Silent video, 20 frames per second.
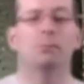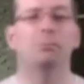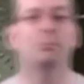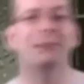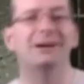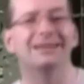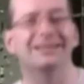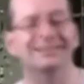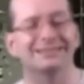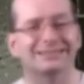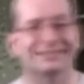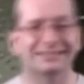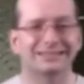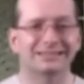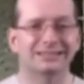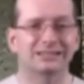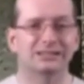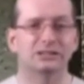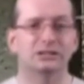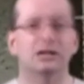but
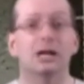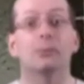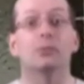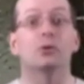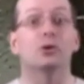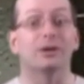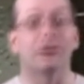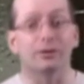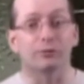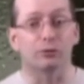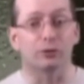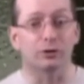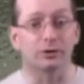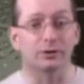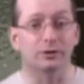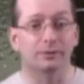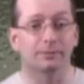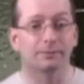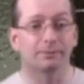some are different.